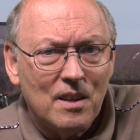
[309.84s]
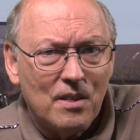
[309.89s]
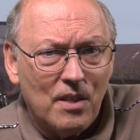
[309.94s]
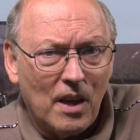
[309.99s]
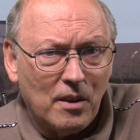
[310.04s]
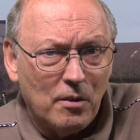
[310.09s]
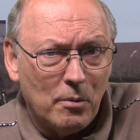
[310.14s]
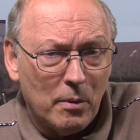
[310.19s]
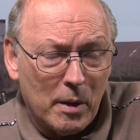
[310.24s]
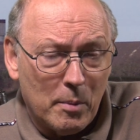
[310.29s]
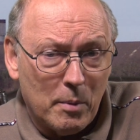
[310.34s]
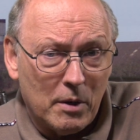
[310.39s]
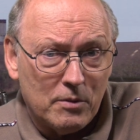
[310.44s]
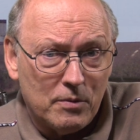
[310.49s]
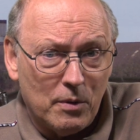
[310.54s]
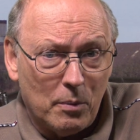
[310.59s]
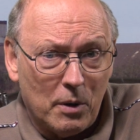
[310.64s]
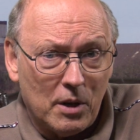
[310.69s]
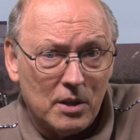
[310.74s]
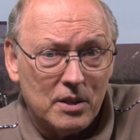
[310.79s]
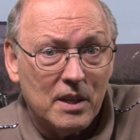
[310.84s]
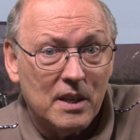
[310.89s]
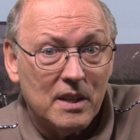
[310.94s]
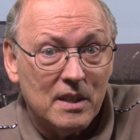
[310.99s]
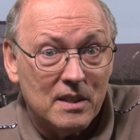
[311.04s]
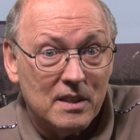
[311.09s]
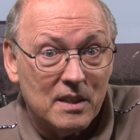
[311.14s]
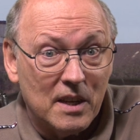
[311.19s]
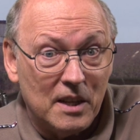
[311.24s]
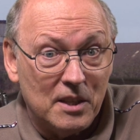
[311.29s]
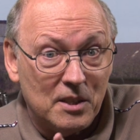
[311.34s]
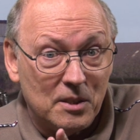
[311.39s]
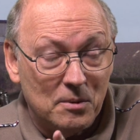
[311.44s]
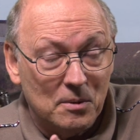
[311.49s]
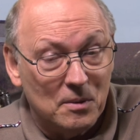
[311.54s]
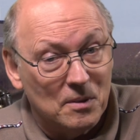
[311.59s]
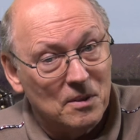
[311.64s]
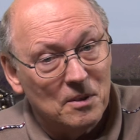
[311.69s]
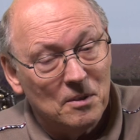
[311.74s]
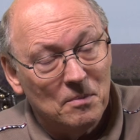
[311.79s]
Thank you very much for watching. Stay
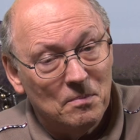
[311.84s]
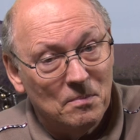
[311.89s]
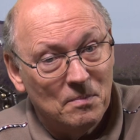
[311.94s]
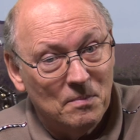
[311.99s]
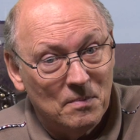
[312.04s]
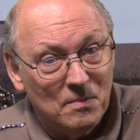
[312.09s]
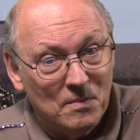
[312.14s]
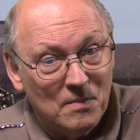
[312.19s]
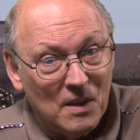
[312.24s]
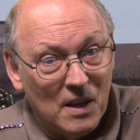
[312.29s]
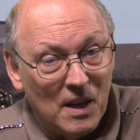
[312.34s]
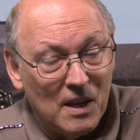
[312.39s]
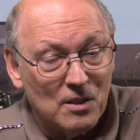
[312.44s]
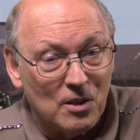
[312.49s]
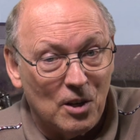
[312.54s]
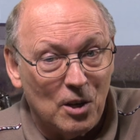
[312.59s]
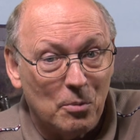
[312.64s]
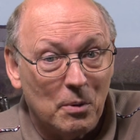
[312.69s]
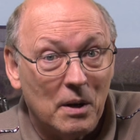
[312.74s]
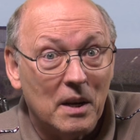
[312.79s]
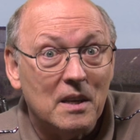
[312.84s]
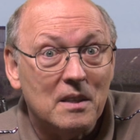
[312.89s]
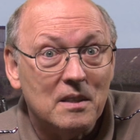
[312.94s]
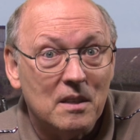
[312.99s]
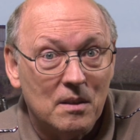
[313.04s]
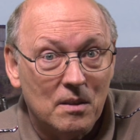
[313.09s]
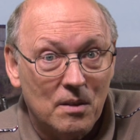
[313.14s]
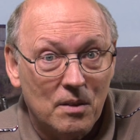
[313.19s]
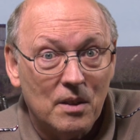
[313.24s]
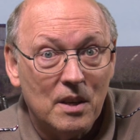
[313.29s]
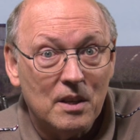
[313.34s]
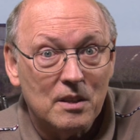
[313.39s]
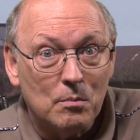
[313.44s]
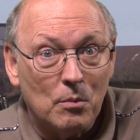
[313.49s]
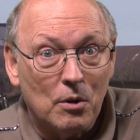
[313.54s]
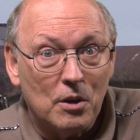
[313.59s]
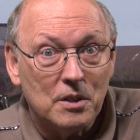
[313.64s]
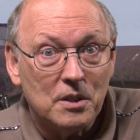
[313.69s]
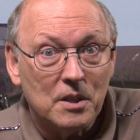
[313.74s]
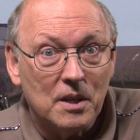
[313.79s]
tuned. As always, there's
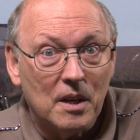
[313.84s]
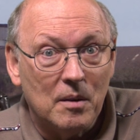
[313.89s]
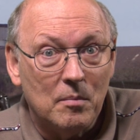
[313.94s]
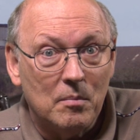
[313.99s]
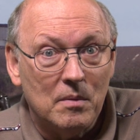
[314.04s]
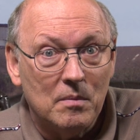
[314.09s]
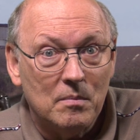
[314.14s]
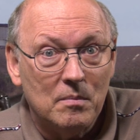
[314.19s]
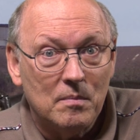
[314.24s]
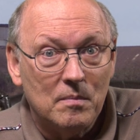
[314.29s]
more to come.